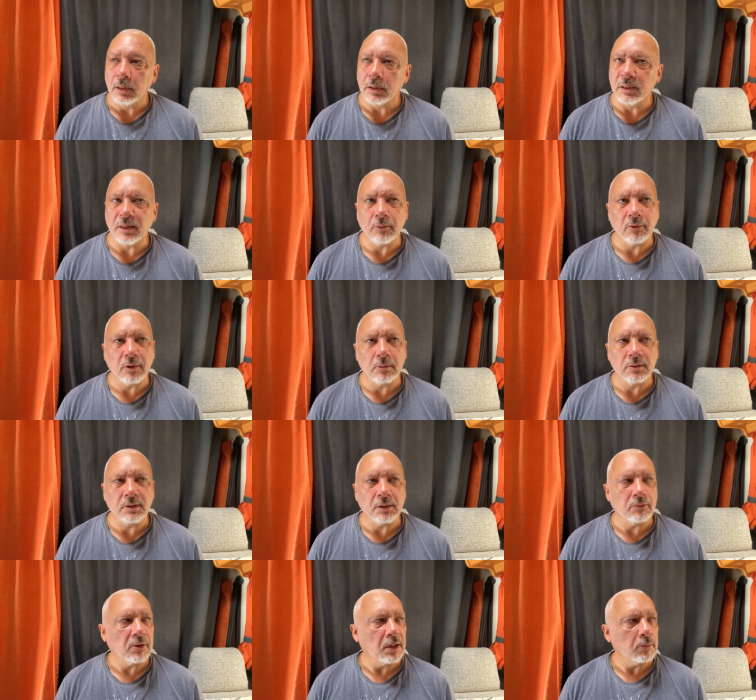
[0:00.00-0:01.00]
Is
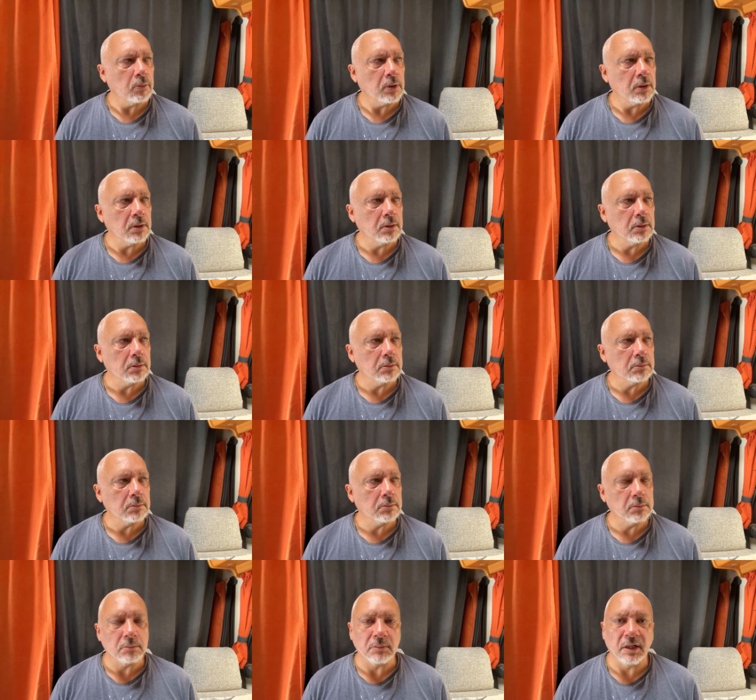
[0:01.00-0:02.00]
that right word?
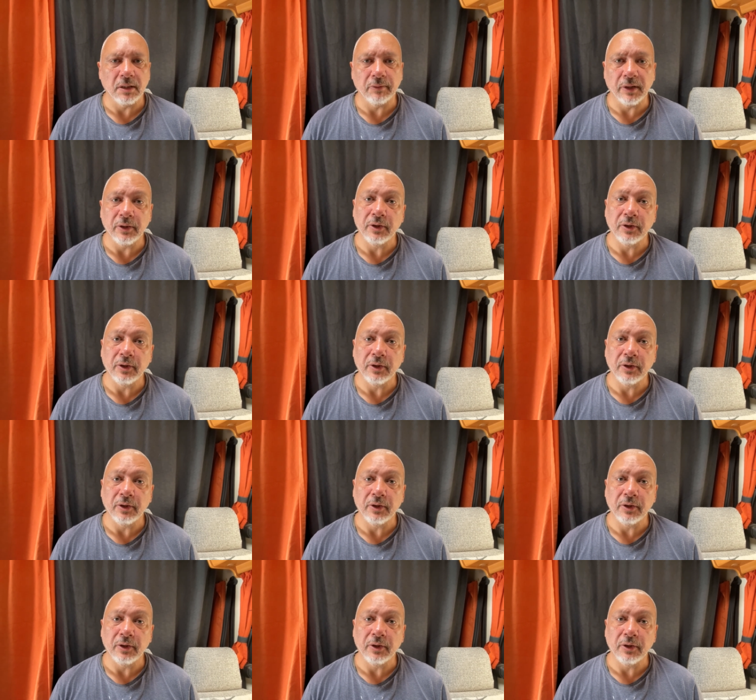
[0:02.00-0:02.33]
Anyway,